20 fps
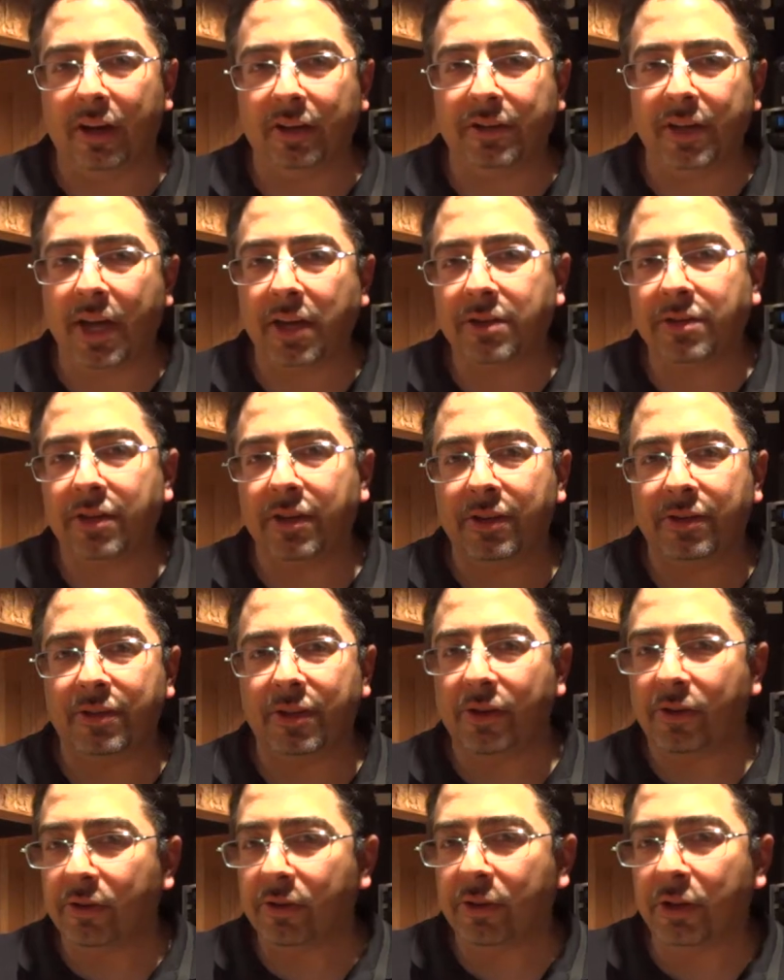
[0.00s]
tensions
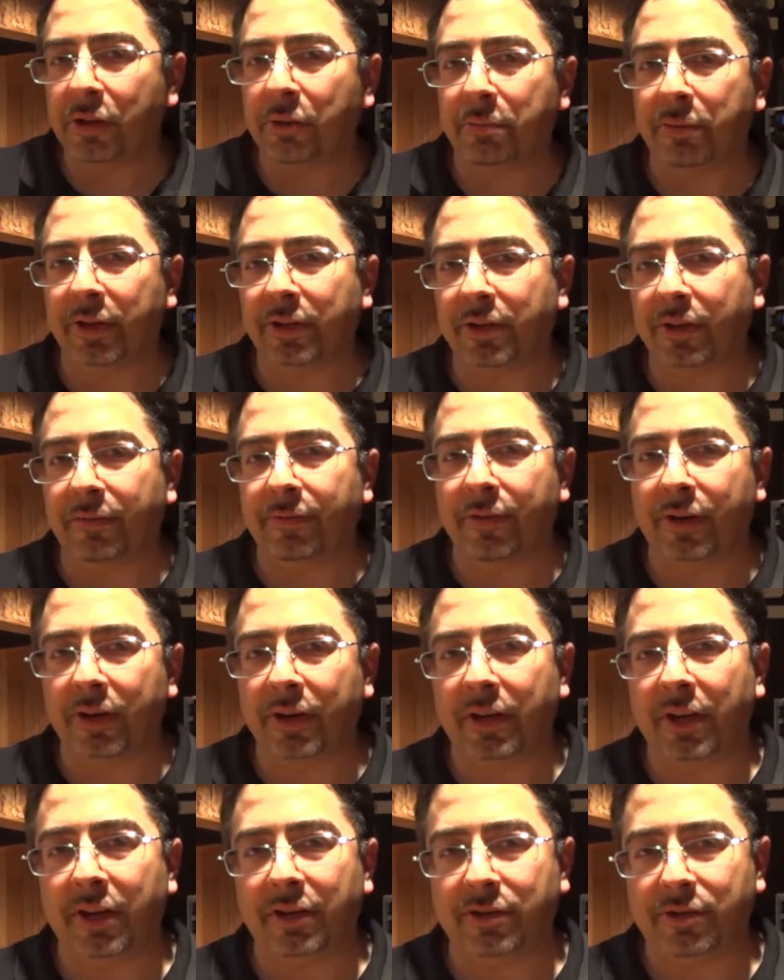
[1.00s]
that are a little bit different
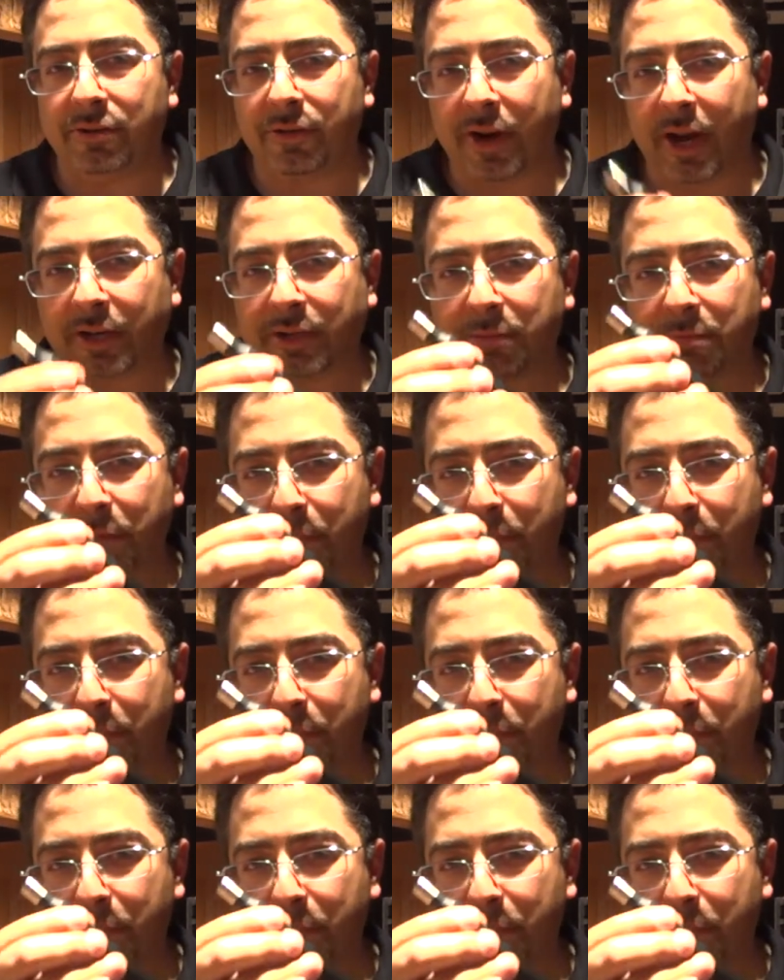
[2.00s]
in each direction.